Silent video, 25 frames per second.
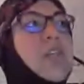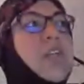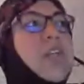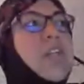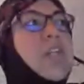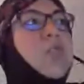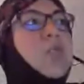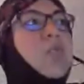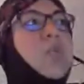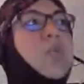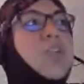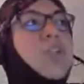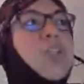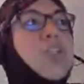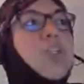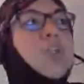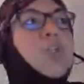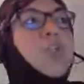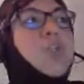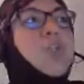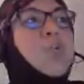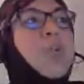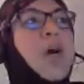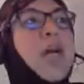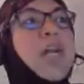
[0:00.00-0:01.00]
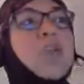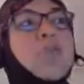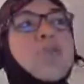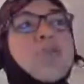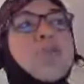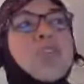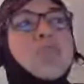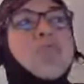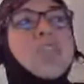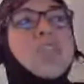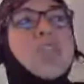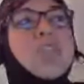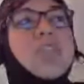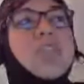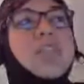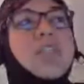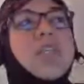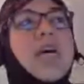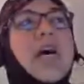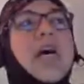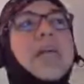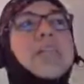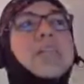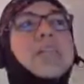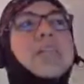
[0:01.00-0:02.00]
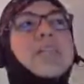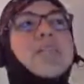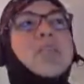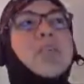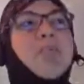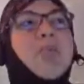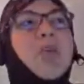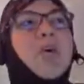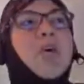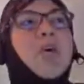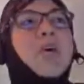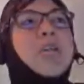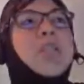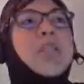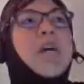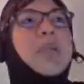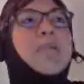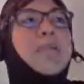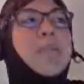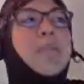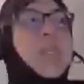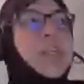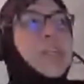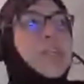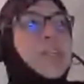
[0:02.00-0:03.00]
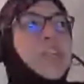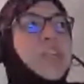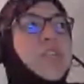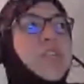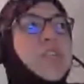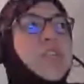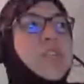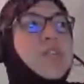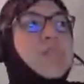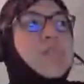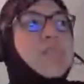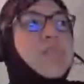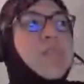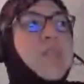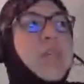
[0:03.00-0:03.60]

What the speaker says: in which your microservices are deployed and managed.